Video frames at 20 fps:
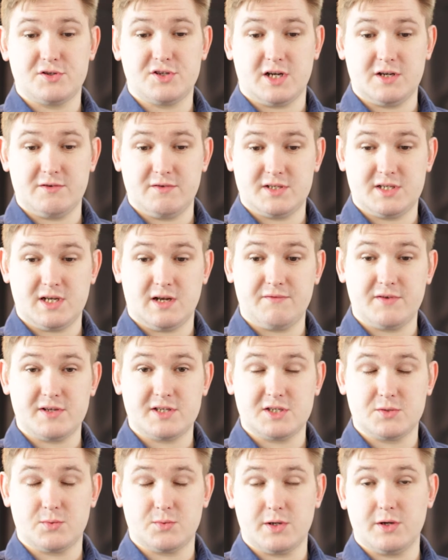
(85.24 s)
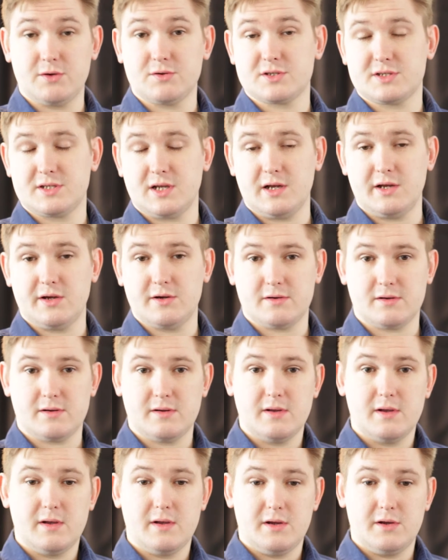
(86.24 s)
January start, this is where you'll start your
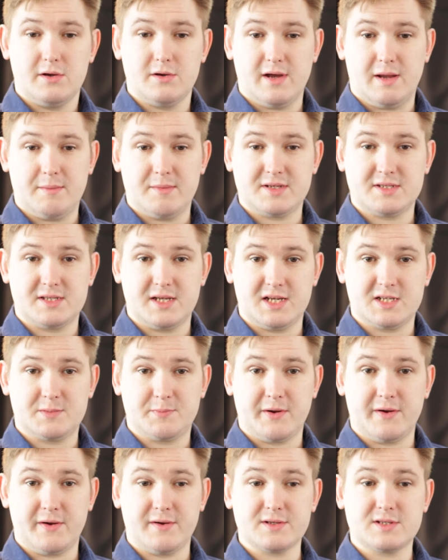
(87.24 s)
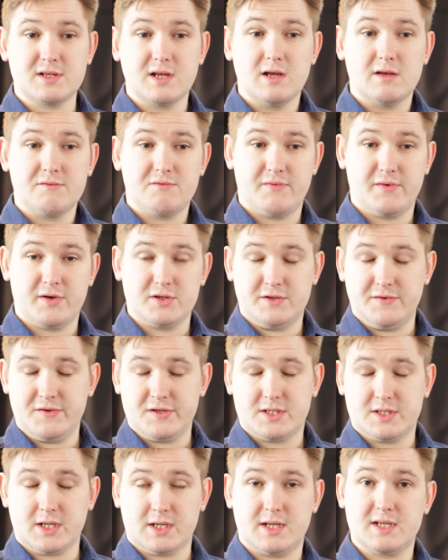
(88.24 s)
MSc experience. For those of you who
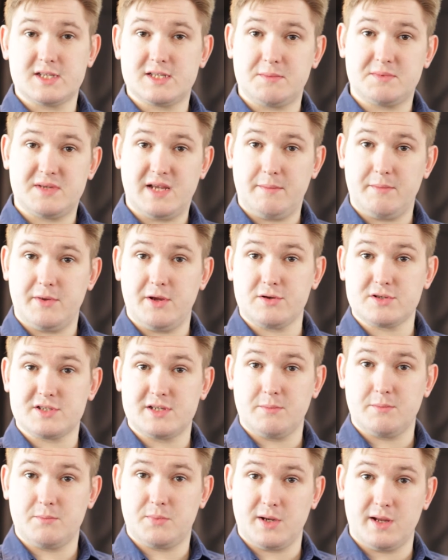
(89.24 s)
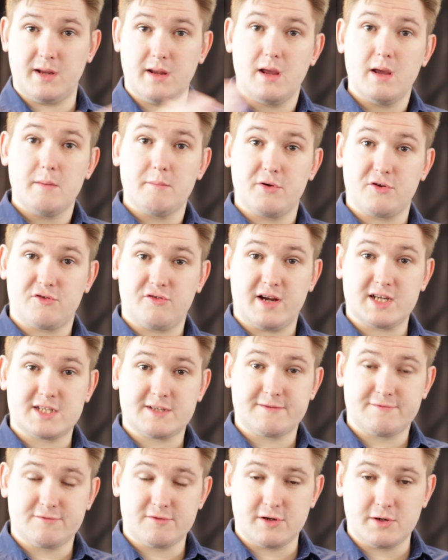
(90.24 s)
start in September, you'll simply
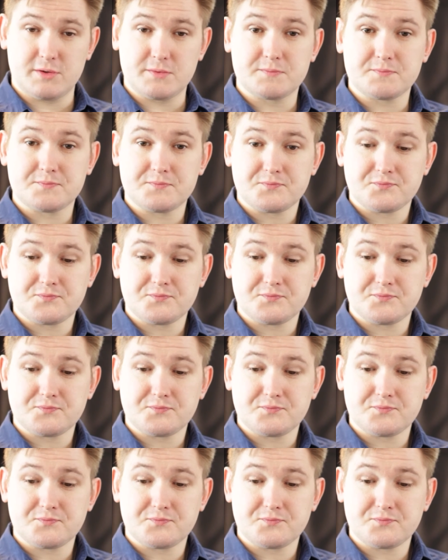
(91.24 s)
progress through.